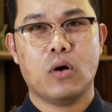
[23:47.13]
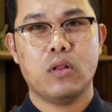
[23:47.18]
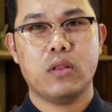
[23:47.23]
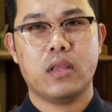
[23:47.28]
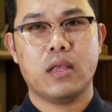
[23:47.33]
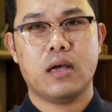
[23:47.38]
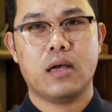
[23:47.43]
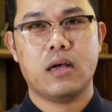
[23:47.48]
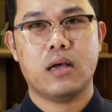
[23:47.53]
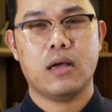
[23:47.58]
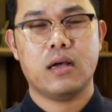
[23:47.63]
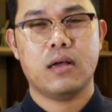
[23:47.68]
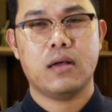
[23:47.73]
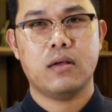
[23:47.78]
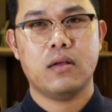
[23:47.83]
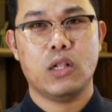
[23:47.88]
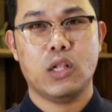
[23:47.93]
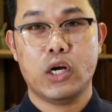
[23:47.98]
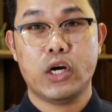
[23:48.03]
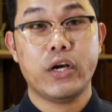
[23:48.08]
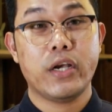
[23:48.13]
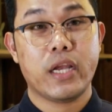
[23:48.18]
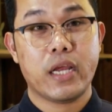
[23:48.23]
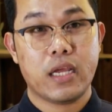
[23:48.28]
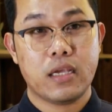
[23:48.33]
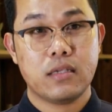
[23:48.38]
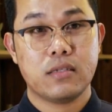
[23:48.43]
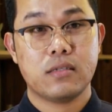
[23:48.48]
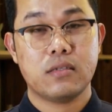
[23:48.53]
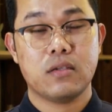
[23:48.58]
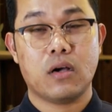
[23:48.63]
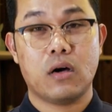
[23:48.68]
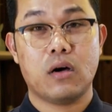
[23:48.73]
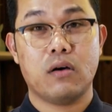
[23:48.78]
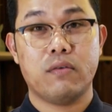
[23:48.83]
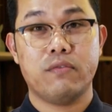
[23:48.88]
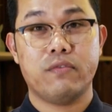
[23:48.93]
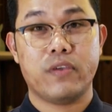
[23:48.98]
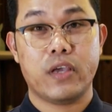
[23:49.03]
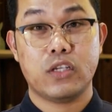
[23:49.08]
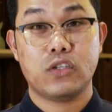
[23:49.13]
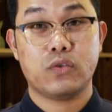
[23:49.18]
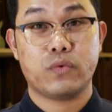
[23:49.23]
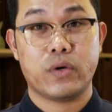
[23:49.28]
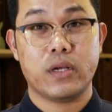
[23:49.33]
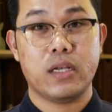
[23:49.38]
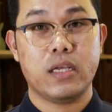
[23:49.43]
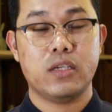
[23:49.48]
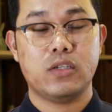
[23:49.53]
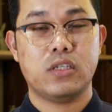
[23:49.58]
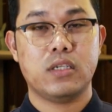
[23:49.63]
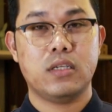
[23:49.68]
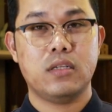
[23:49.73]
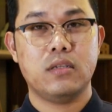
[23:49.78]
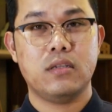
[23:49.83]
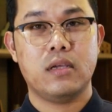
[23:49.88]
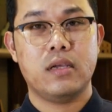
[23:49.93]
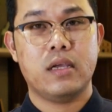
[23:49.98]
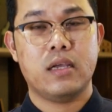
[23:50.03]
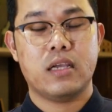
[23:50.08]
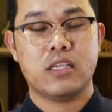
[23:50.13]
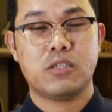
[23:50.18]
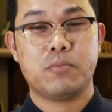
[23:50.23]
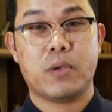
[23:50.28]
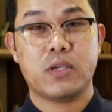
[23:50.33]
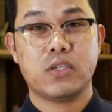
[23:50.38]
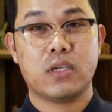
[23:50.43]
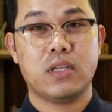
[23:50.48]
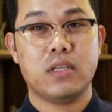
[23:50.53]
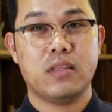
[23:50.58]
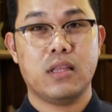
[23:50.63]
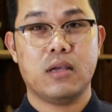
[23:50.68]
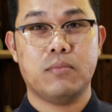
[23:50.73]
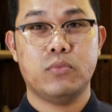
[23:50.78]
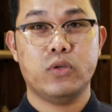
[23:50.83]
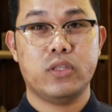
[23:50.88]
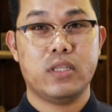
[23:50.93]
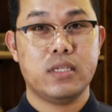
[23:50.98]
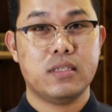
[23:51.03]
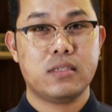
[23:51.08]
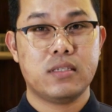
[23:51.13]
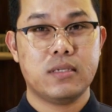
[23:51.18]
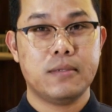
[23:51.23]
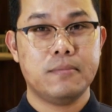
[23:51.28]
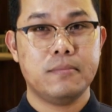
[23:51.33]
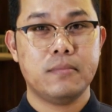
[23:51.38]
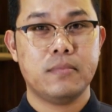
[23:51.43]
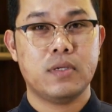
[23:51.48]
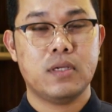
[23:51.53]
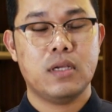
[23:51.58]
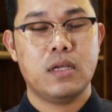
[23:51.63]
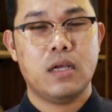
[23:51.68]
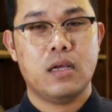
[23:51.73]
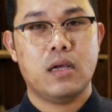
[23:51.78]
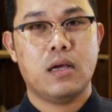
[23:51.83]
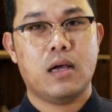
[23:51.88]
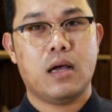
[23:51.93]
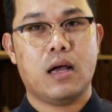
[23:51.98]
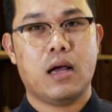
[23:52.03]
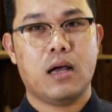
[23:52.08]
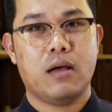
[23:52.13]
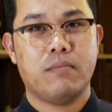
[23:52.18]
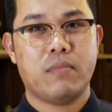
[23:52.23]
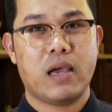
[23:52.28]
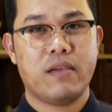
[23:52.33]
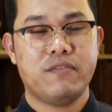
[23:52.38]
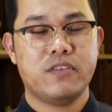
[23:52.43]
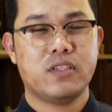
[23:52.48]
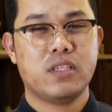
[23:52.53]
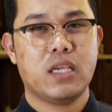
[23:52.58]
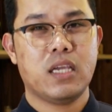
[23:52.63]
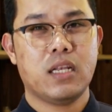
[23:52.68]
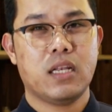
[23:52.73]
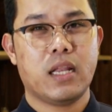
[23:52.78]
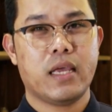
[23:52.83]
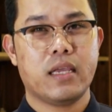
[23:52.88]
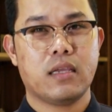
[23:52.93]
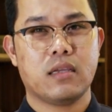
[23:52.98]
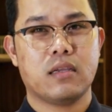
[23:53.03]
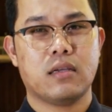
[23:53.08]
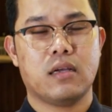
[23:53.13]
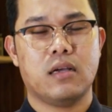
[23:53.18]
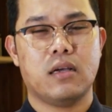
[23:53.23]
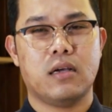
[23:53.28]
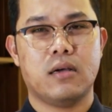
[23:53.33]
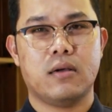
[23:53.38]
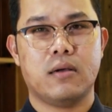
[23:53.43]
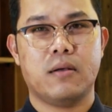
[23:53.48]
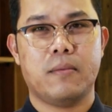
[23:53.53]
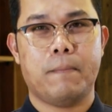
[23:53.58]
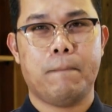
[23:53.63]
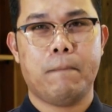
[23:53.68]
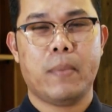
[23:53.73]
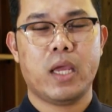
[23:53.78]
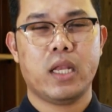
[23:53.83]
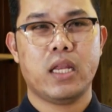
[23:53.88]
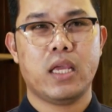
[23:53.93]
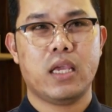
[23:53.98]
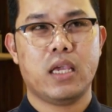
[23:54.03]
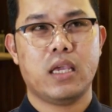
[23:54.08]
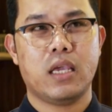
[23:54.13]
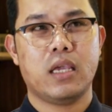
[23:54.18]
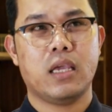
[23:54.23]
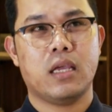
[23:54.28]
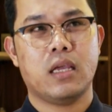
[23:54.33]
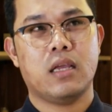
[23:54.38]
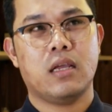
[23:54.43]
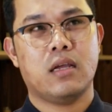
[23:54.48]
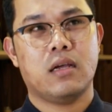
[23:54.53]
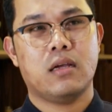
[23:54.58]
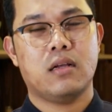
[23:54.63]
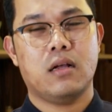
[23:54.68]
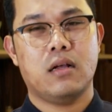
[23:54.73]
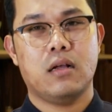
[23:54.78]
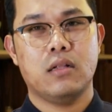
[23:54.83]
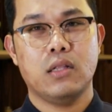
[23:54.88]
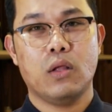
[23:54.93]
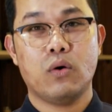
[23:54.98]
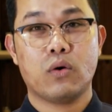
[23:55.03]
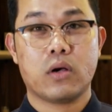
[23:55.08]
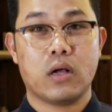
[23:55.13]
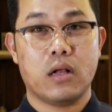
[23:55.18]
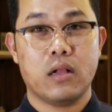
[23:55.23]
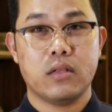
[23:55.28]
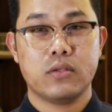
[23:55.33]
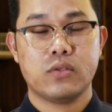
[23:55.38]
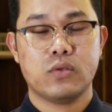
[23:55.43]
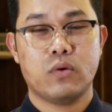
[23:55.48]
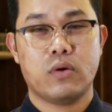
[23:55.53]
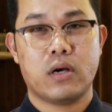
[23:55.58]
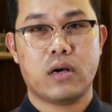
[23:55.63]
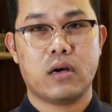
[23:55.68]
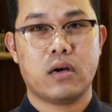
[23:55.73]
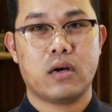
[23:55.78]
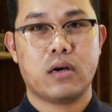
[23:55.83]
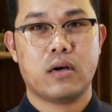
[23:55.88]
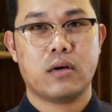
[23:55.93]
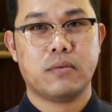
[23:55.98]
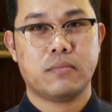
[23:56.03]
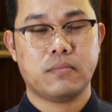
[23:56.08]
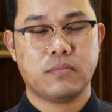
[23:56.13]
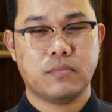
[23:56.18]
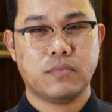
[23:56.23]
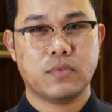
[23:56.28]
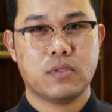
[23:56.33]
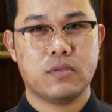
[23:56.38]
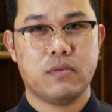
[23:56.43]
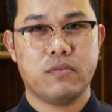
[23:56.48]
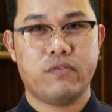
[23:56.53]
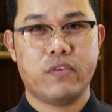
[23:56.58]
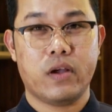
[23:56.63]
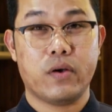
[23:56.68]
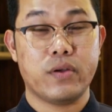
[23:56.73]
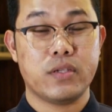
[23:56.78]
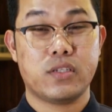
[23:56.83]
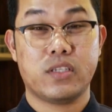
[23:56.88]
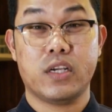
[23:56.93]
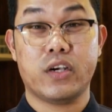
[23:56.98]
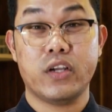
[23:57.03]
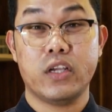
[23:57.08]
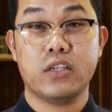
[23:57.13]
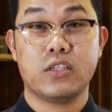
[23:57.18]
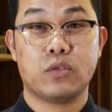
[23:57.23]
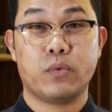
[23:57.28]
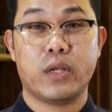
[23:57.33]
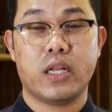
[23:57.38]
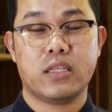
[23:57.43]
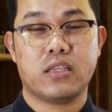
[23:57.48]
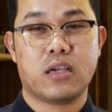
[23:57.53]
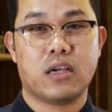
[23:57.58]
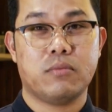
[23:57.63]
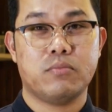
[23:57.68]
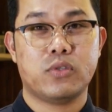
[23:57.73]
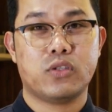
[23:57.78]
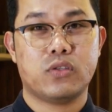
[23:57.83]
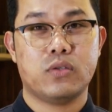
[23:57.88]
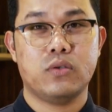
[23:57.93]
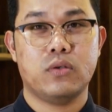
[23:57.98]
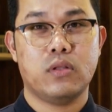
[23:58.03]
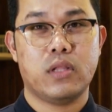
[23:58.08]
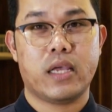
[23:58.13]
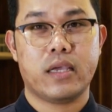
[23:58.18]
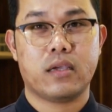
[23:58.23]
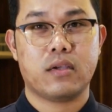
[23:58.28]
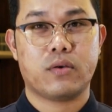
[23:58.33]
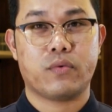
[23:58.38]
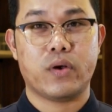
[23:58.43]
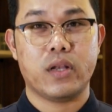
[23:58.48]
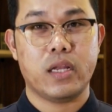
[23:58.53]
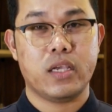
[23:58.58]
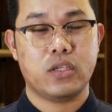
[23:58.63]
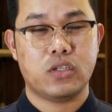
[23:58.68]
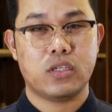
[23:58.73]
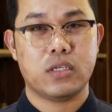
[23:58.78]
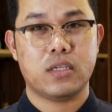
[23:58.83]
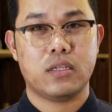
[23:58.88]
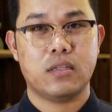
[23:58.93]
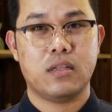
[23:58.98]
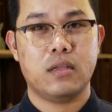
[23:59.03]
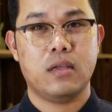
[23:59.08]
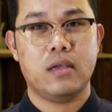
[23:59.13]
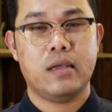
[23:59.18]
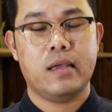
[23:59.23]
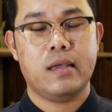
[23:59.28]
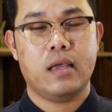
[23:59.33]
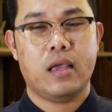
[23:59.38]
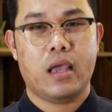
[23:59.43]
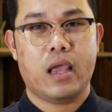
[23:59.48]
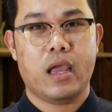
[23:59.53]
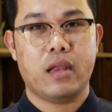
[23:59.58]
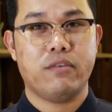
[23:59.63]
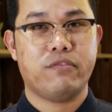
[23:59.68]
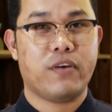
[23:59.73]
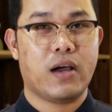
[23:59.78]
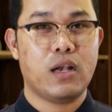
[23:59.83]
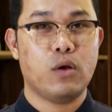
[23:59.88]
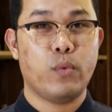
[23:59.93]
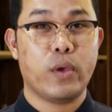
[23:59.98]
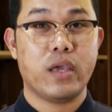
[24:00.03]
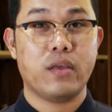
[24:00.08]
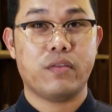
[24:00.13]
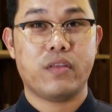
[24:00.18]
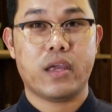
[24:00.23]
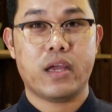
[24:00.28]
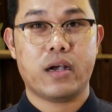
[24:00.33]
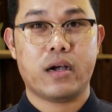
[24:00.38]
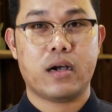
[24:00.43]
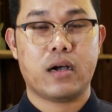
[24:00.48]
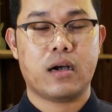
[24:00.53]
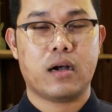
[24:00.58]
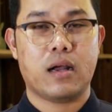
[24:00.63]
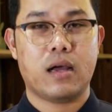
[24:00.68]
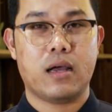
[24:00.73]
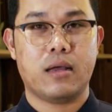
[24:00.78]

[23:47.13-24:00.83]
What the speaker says: the learnings of each religion, especially the Buddhism. I've seen many locals who are very serious when it comes to religion and following their